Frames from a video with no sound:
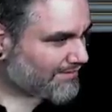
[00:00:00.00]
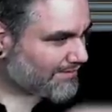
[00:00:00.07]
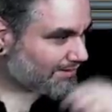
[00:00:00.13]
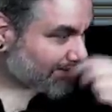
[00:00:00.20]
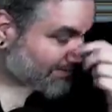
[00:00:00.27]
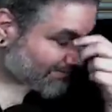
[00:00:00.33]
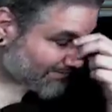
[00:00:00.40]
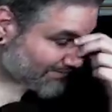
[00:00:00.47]

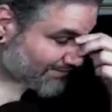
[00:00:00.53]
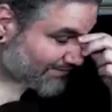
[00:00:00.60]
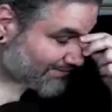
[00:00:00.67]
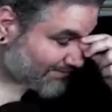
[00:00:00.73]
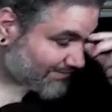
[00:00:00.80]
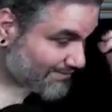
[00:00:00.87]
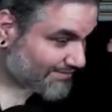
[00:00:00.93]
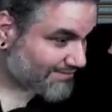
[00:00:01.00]

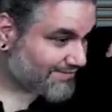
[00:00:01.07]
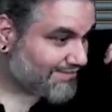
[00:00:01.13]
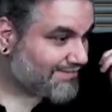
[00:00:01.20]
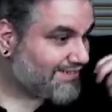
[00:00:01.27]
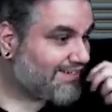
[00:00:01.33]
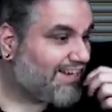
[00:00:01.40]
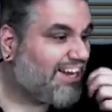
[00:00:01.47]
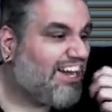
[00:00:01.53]

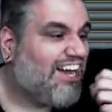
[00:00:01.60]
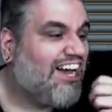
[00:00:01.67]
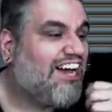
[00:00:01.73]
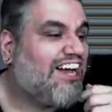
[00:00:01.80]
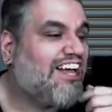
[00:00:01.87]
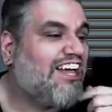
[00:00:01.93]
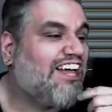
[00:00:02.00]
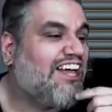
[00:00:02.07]

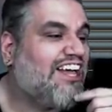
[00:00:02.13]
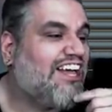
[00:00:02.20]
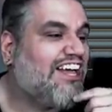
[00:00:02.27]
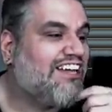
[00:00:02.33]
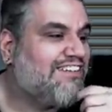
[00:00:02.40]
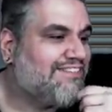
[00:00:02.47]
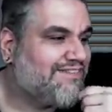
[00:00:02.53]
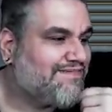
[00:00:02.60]

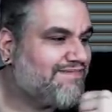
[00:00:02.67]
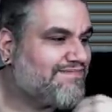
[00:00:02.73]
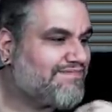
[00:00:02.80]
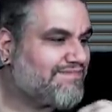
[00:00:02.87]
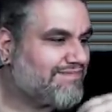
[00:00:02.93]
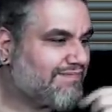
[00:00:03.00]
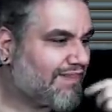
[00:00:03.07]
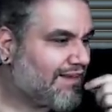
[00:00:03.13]

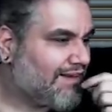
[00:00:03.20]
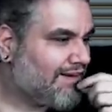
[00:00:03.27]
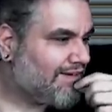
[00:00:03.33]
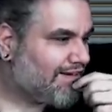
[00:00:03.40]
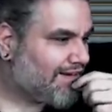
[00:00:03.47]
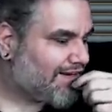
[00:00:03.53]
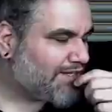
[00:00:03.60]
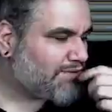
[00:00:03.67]

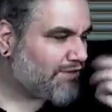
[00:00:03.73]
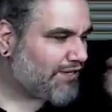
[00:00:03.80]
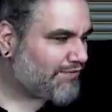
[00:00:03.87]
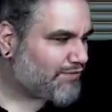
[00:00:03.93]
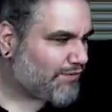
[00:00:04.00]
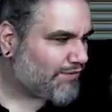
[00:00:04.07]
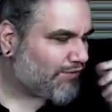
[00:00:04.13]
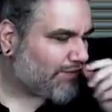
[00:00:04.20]
Because you only
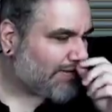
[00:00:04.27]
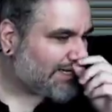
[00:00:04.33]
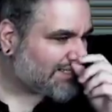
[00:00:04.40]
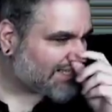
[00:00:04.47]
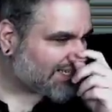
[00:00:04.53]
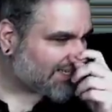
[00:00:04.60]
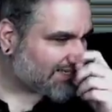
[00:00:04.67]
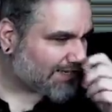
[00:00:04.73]
have twenty-four
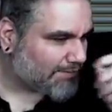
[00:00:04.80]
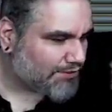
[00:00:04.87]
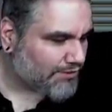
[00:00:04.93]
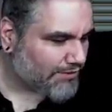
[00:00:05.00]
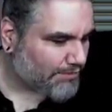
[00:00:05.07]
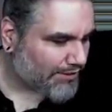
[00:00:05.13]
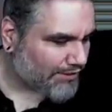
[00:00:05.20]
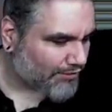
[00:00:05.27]
lands. Like, the times
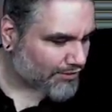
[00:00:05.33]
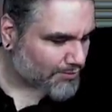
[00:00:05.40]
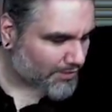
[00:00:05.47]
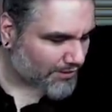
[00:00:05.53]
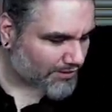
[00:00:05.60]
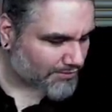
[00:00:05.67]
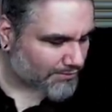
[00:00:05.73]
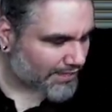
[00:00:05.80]
you hit play Growth
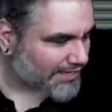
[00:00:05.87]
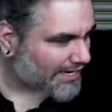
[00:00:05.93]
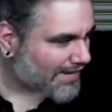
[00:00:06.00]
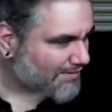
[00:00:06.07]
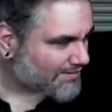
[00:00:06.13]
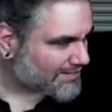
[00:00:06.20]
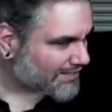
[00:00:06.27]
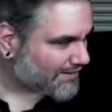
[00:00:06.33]
Spiral and might not
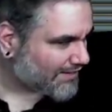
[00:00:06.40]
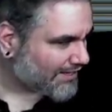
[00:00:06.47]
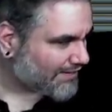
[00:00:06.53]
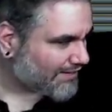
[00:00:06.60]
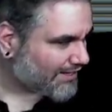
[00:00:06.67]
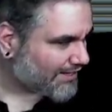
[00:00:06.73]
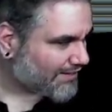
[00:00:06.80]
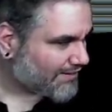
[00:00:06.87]
have a second
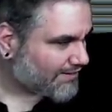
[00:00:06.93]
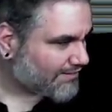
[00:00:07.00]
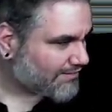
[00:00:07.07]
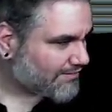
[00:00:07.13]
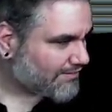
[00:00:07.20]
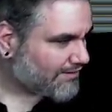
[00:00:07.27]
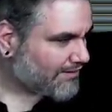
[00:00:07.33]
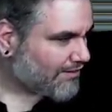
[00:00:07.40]
land, like...
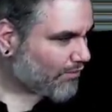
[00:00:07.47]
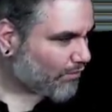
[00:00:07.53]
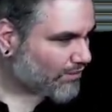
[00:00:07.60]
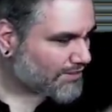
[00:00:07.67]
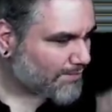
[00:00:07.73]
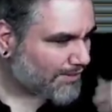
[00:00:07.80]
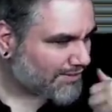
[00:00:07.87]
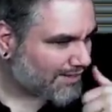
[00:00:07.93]

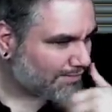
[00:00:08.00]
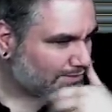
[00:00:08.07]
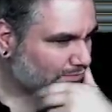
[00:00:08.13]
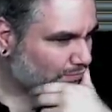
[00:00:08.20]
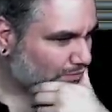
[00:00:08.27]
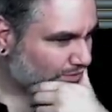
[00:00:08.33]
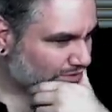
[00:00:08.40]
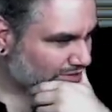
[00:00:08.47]
Once Upon a Time
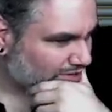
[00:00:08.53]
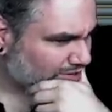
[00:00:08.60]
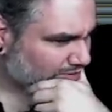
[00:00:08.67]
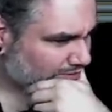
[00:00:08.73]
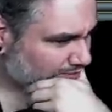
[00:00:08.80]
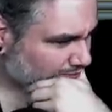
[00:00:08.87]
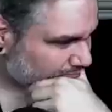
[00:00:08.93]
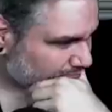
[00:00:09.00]
isn't worth it?
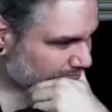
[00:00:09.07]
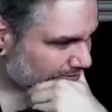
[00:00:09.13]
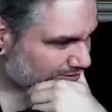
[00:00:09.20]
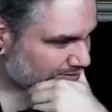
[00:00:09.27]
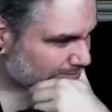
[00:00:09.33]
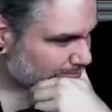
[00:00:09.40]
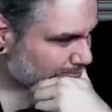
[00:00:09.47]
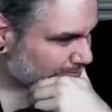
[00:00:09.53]

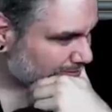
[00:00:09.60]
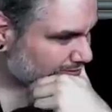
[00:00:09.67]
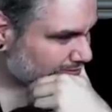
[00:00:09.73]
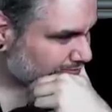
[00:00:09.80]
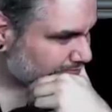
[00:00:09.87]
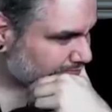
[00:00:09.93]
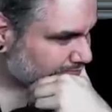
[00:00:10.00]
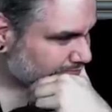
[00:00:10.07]
That seems weird.
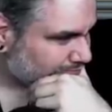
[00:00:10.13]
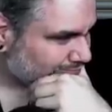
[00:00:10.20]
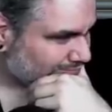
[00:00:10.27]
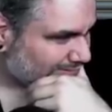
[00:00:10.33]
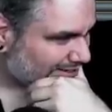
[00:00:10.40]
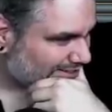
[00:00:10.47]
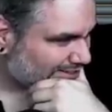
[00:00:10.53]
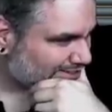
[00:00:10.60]

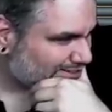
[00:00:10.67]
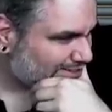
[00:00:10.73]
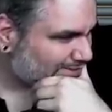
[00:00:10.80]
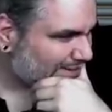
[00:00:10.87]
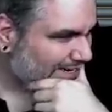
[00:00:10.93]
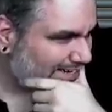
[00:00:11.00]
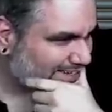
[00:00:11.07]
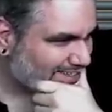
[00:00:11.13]
It doesn't
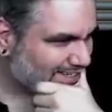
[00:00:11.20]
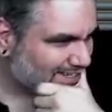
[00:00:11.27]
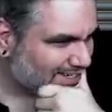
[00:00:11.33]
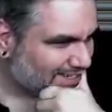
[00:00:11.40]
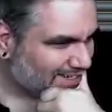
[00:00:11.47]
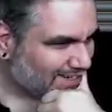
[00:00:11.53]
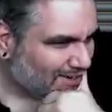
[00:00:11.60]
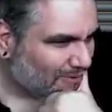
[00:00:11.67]
do
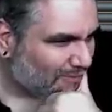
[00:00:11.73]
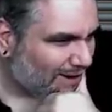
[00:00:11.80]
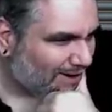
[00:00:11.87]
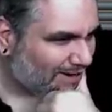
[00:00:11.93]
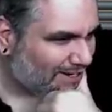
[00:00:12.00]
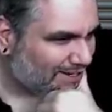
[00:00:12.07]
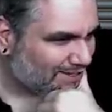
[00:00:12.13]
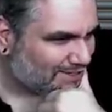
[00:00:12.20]
anything?
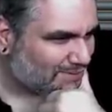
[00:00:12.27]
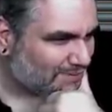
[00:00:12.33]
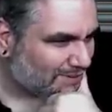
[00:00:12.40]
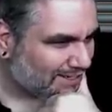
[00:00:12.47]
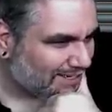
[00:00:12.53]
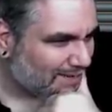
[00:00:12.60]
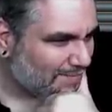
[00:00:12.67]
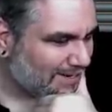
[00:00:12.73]
Wow, I could have
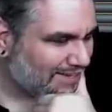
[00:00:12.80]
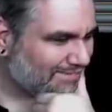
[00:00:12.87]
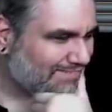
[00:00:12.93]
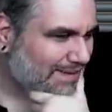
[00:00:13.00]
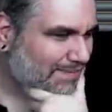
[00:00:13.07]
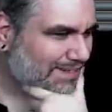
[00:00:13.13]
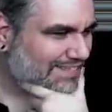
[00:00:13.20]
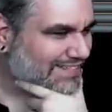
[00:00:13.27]
sworn it. I mean,
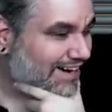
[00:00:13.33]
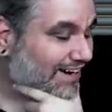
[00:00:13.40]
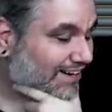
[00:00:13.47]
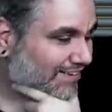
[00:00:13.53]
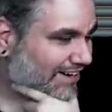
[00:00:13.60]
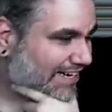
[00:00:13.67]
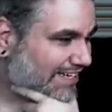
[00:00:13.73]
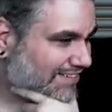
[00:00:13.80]
maybe it's not
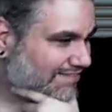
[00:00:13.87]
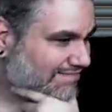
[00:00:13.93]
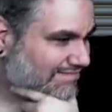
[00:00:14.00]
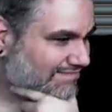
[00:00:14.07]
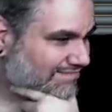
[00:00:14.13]
great.